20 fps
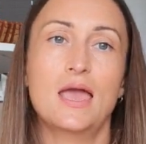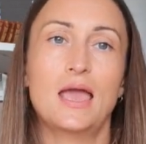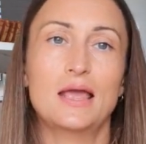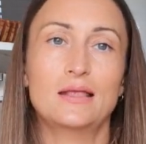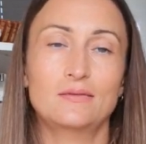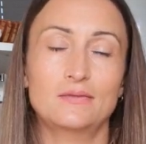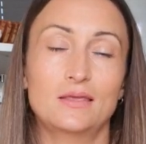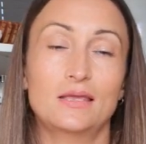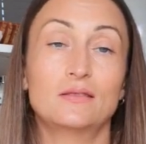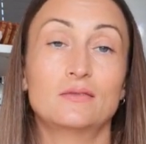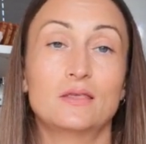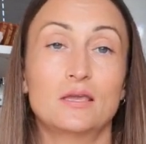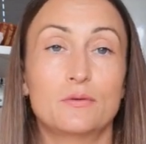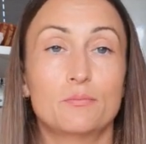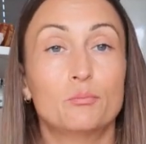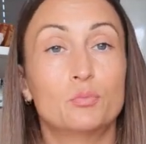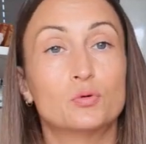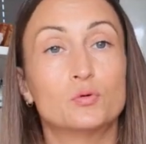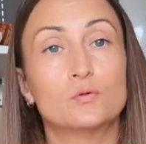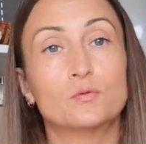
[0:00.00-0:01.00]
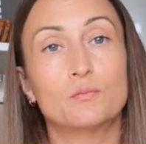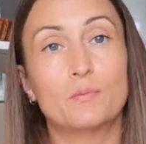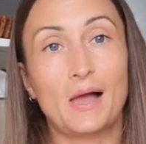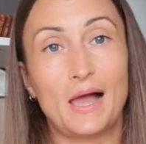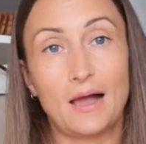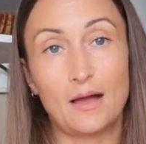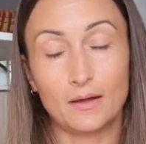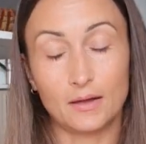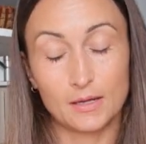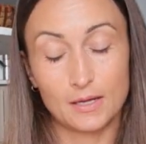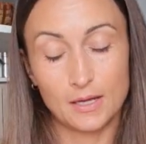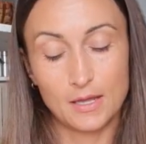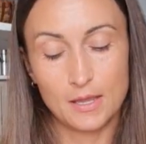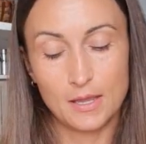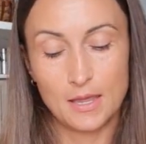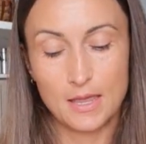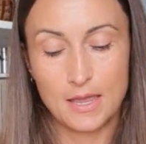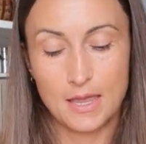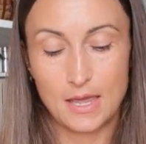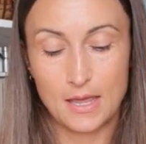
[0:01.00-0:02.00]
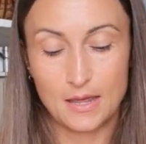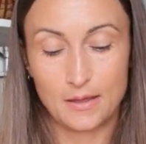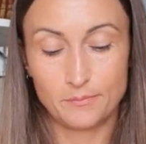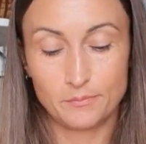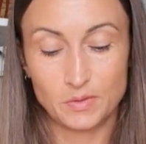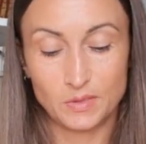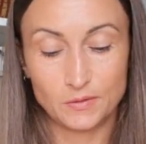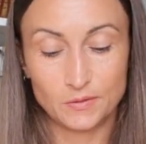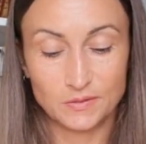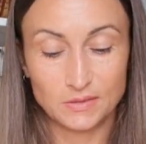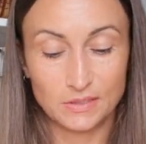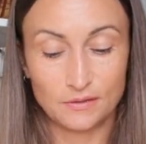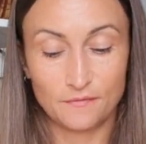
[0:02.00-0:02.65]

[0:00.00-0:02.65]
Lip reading: and then they pull back because